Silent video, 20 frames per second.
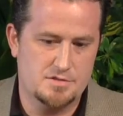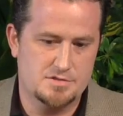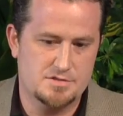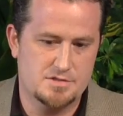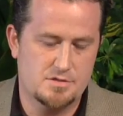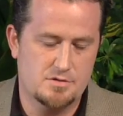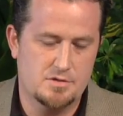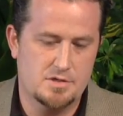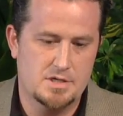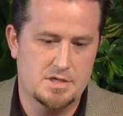
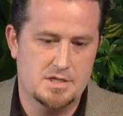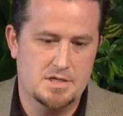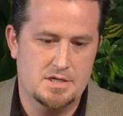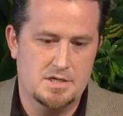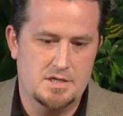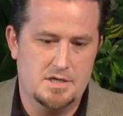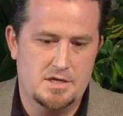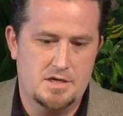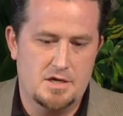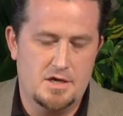So
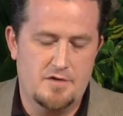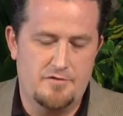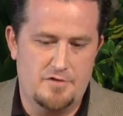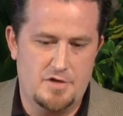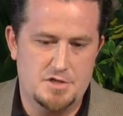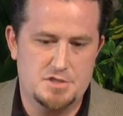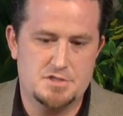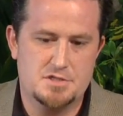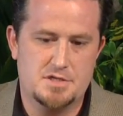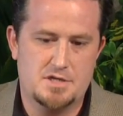
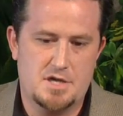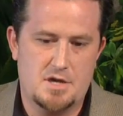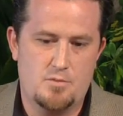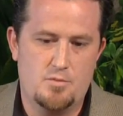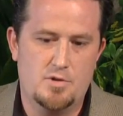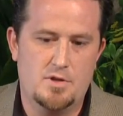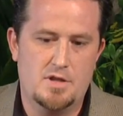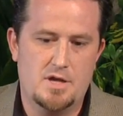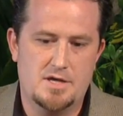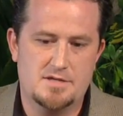eventually I
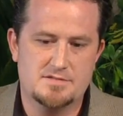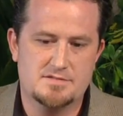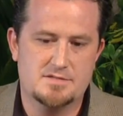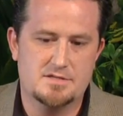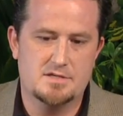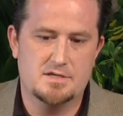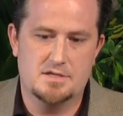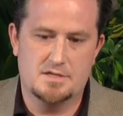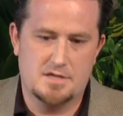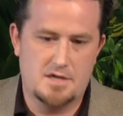realized
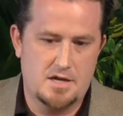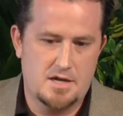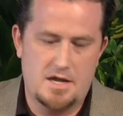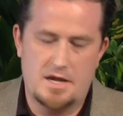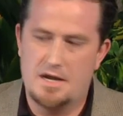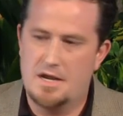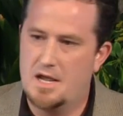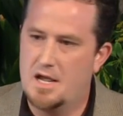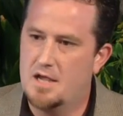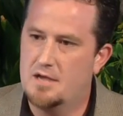that it got
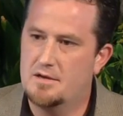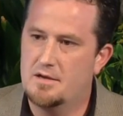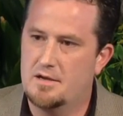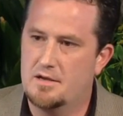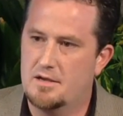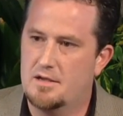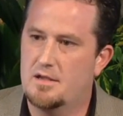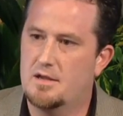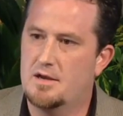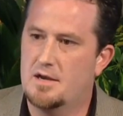out of hand,
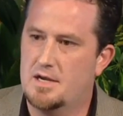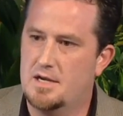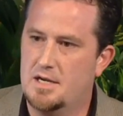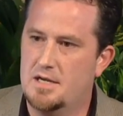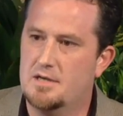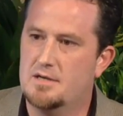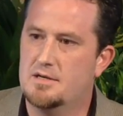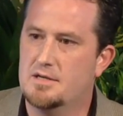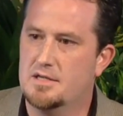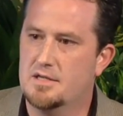and I
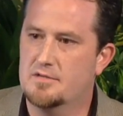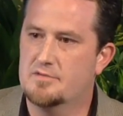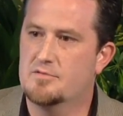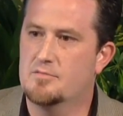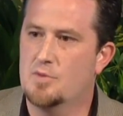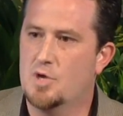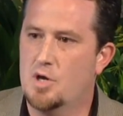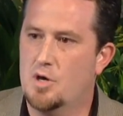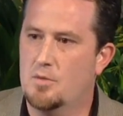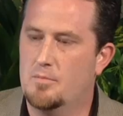needed to get
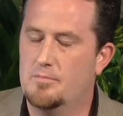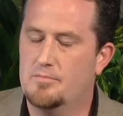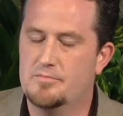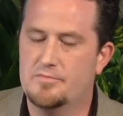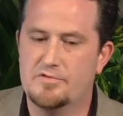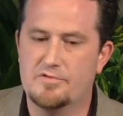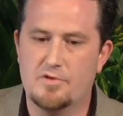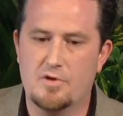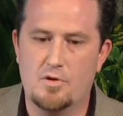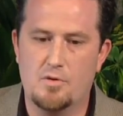some help.
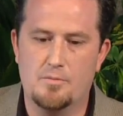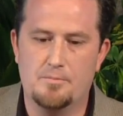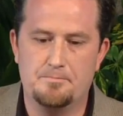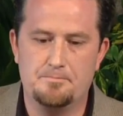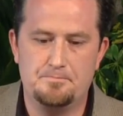So